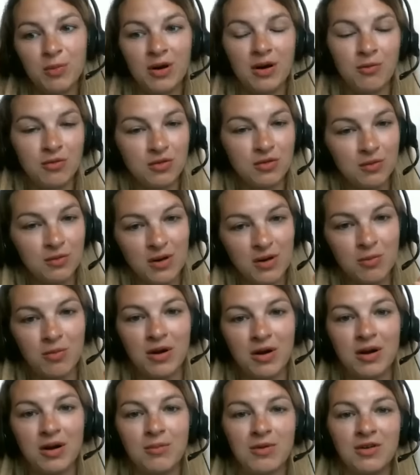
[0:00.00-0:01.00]
with the right
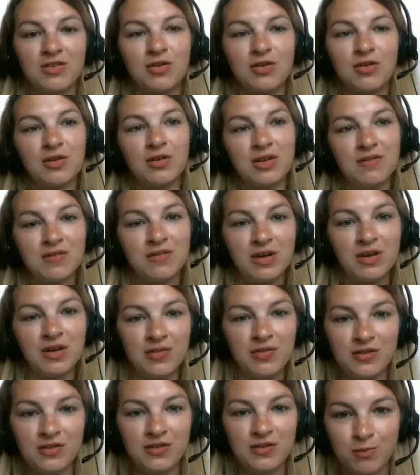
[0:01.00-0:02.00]
brain because you're living in
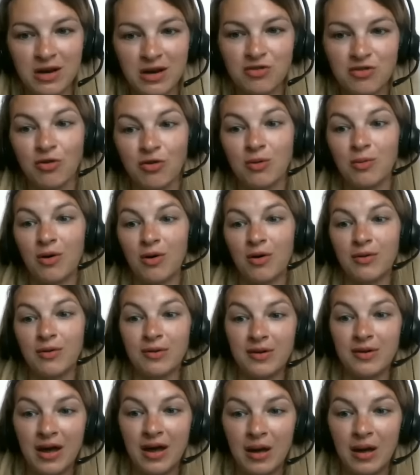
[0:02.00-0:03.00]
this spectrum all
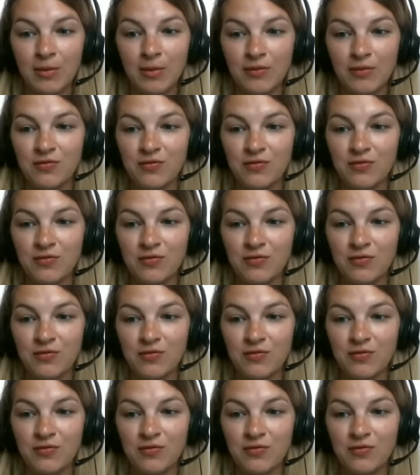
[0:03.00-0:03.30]
the time of